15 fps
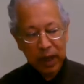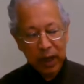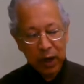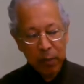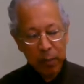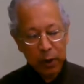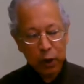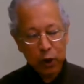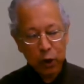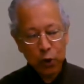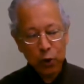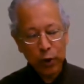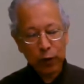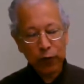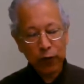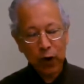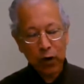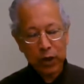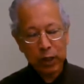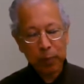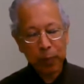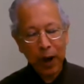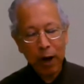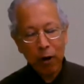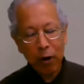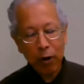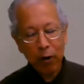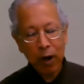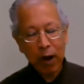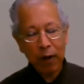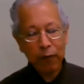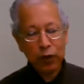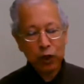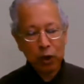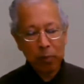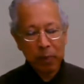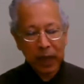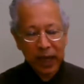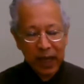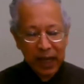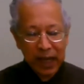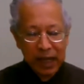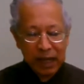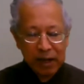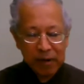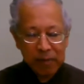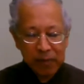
Number 2, the first paragraph should begin